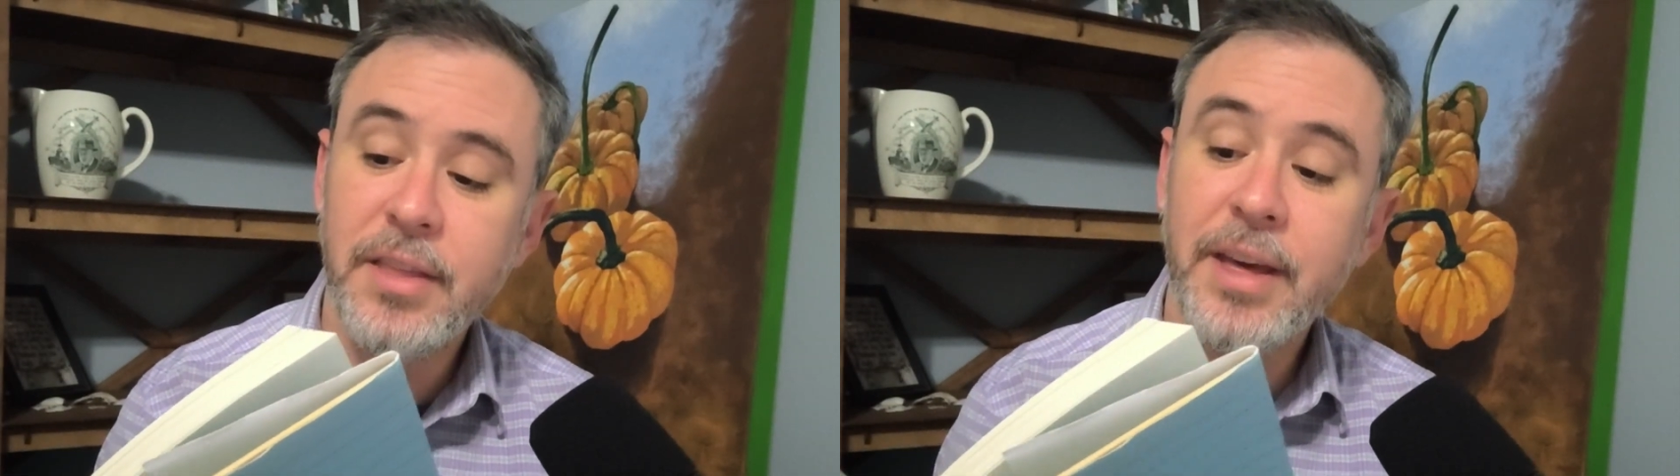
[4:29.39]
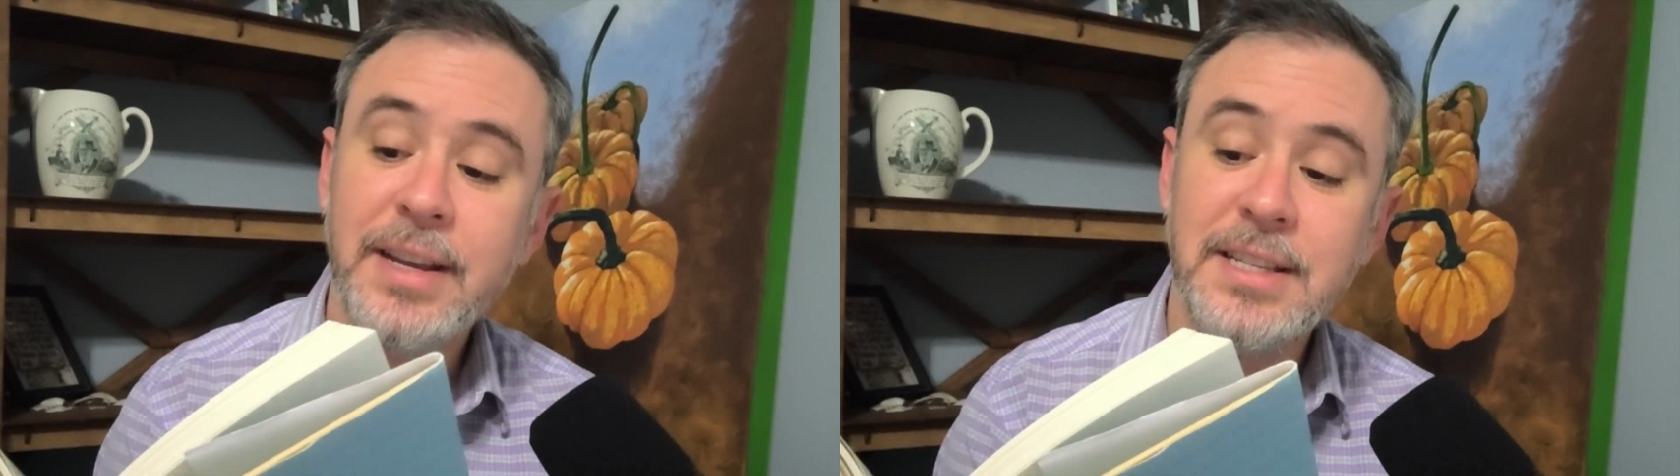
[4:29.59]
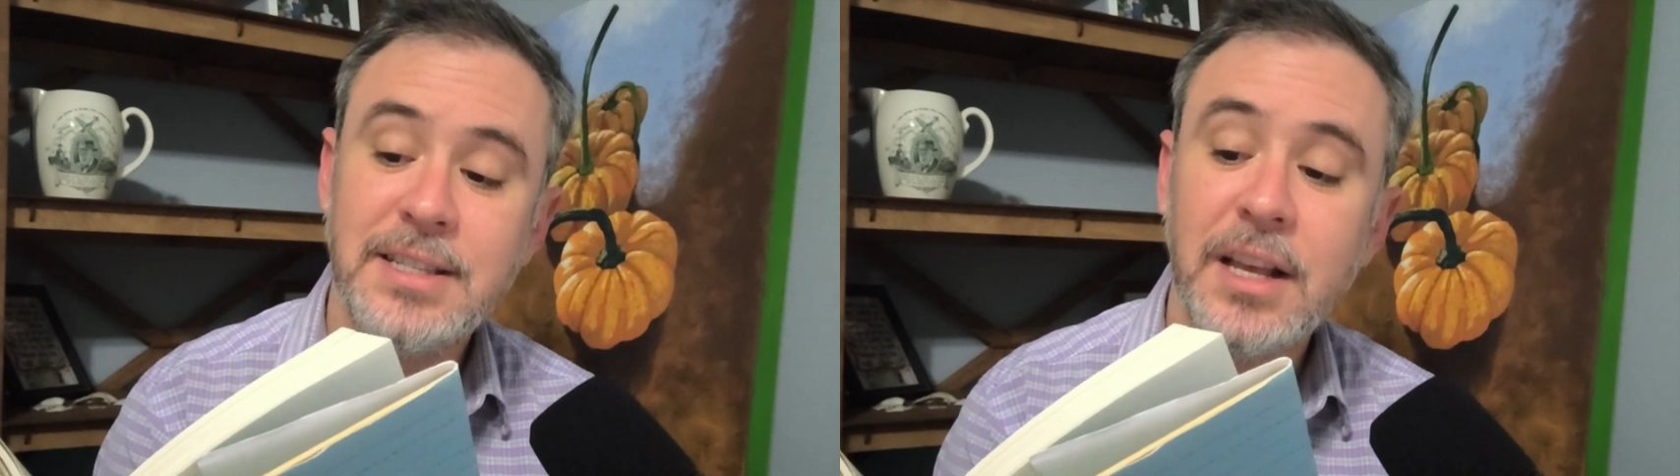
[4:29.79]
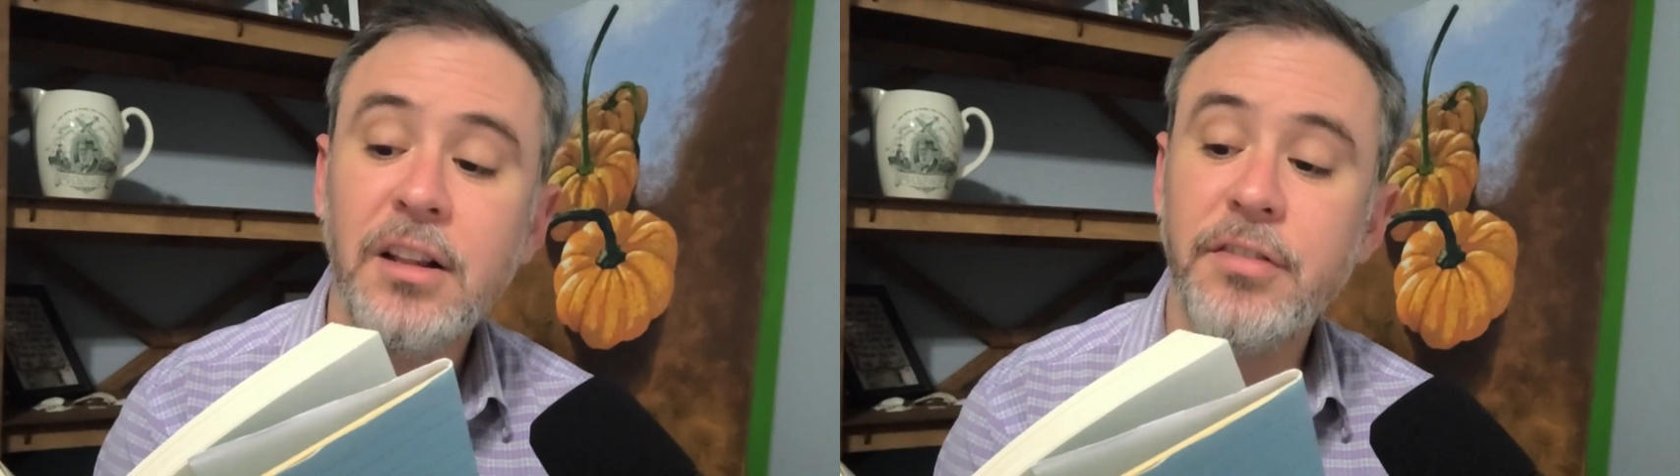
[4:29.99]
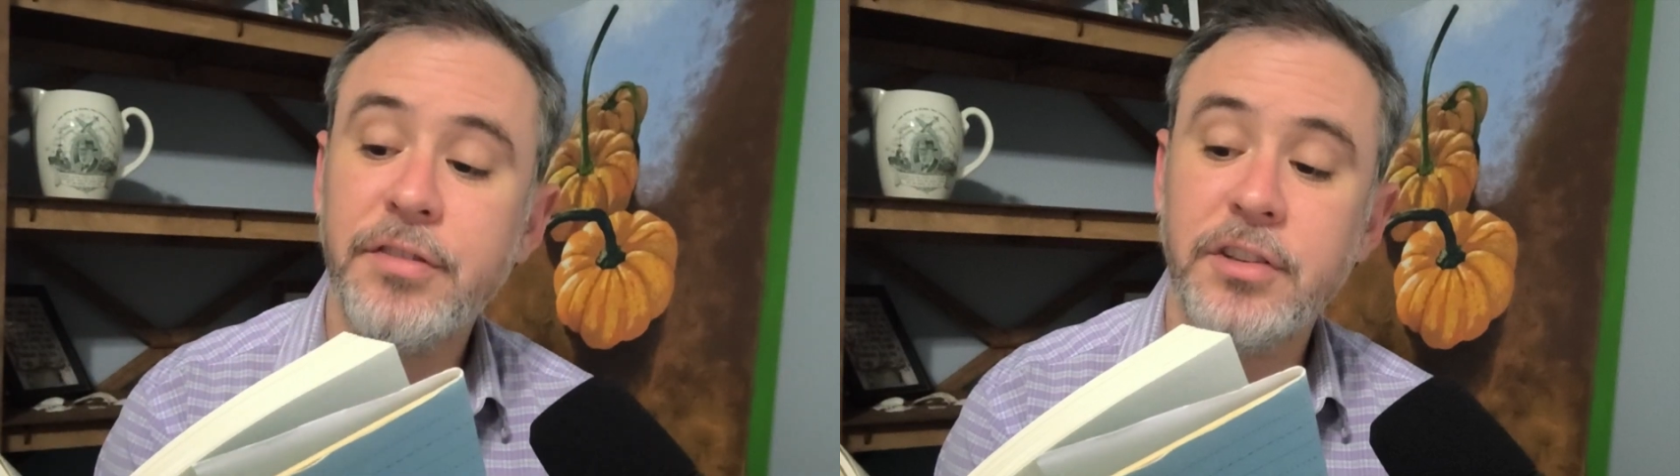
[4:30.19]

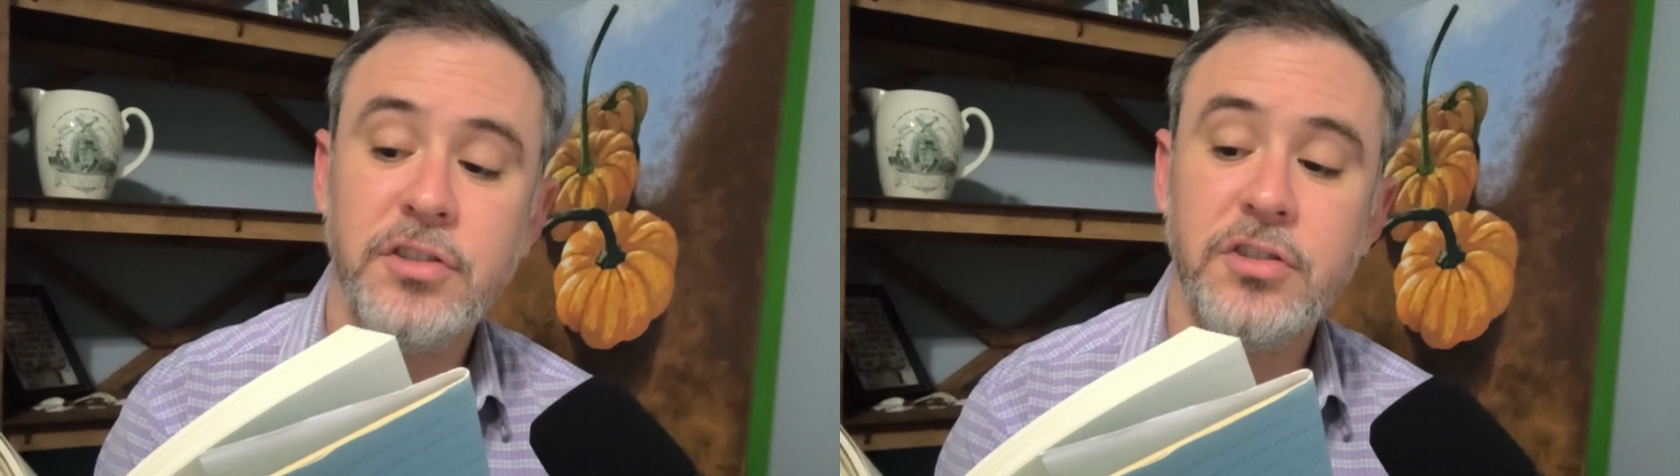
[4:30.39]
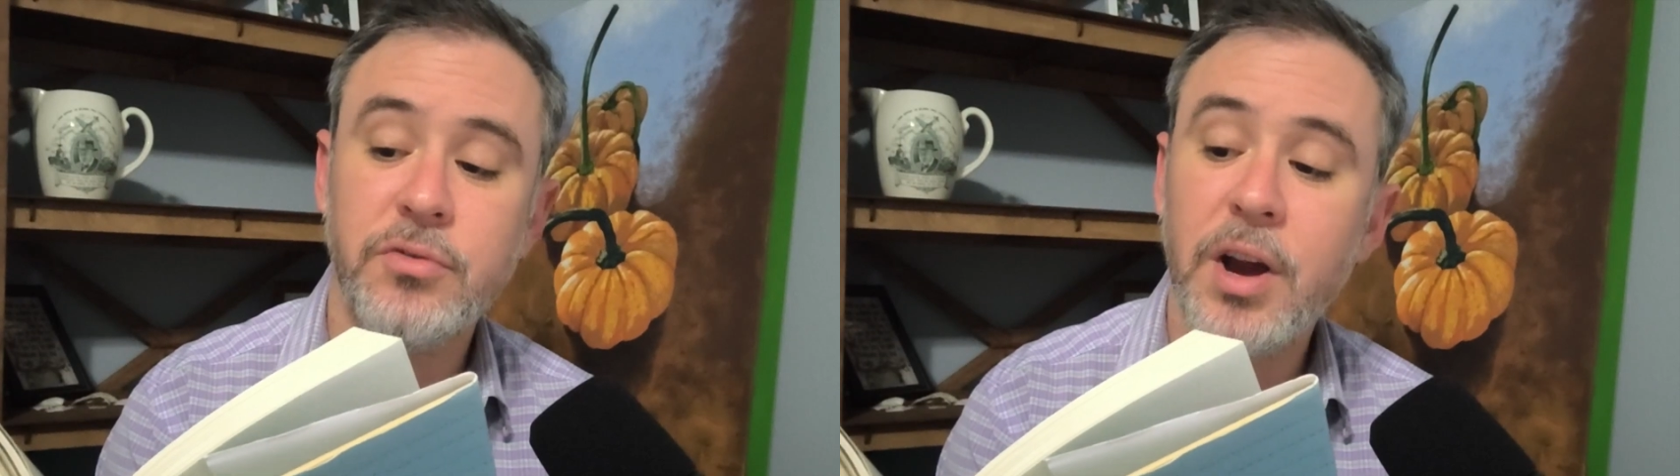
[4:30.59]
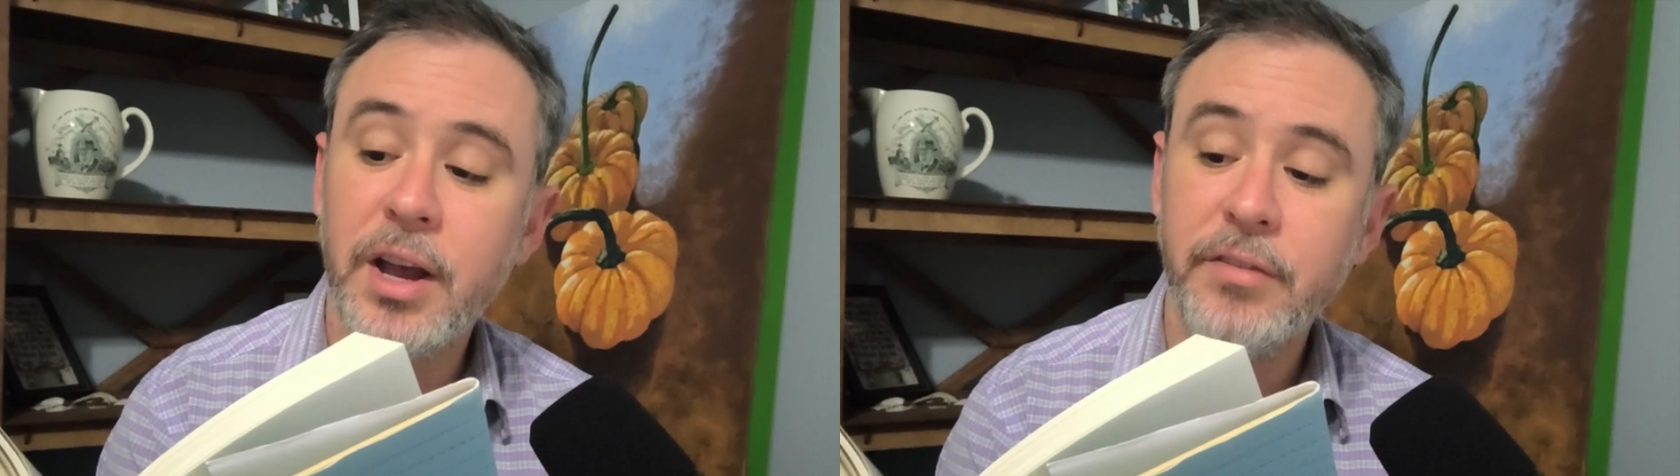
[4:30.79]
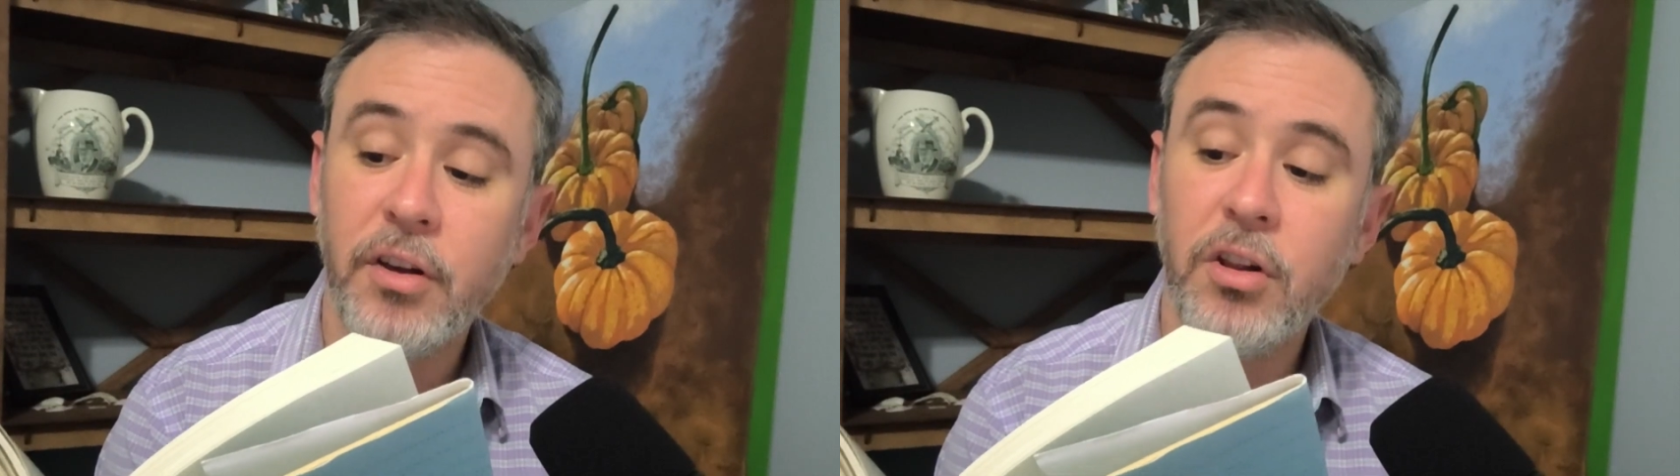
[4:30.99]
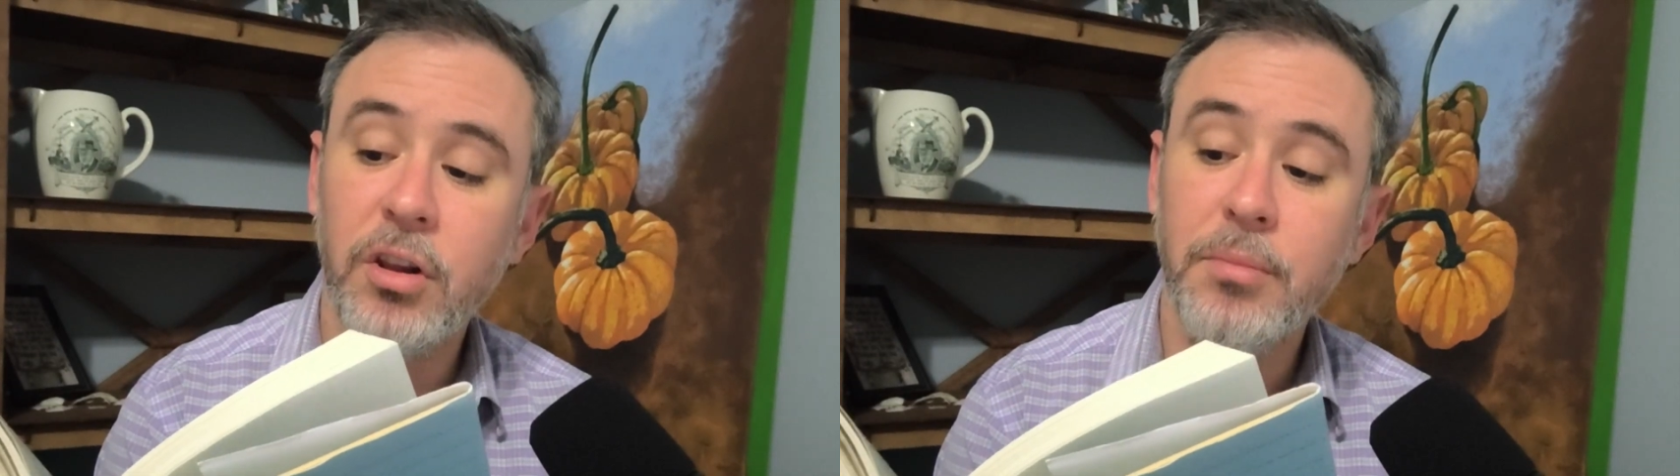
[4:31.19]
thyself dost strive
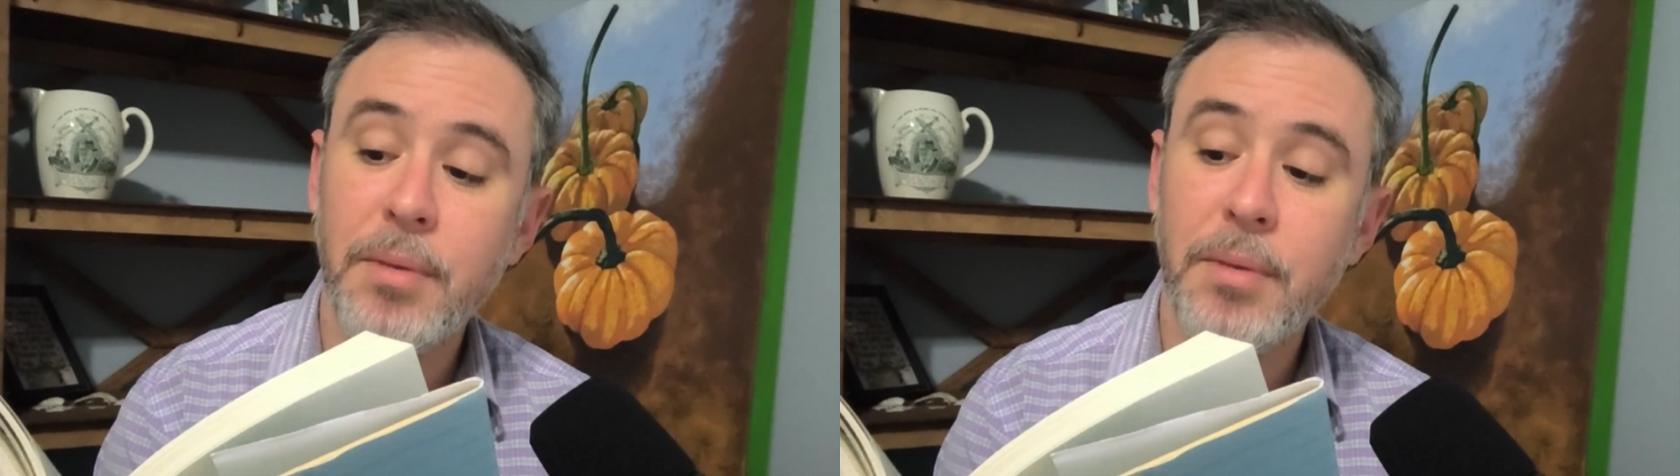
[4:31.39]
all